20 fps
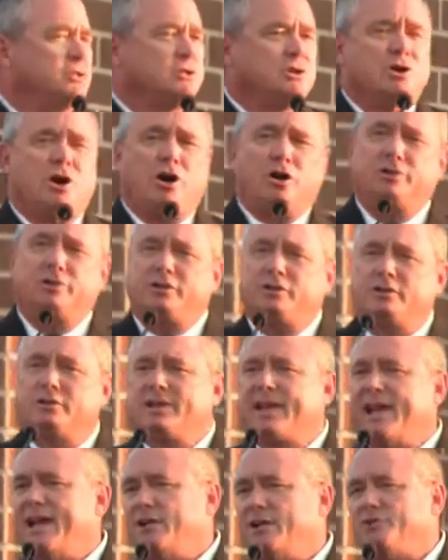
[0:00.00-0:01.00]
call your
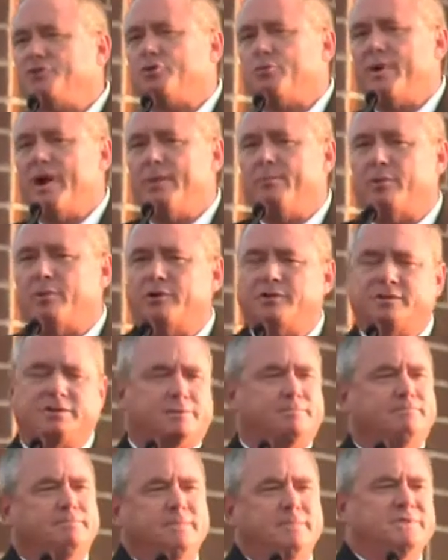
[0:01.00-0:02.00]
council
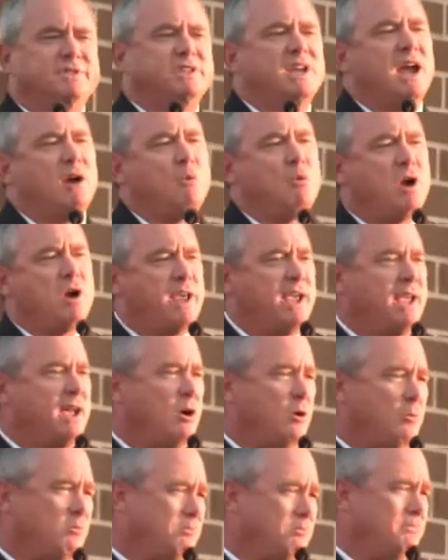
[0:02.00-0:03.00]
members and say, I want to
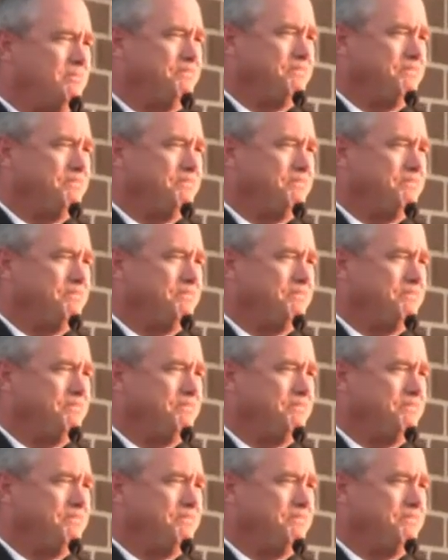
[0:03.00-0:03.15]
help.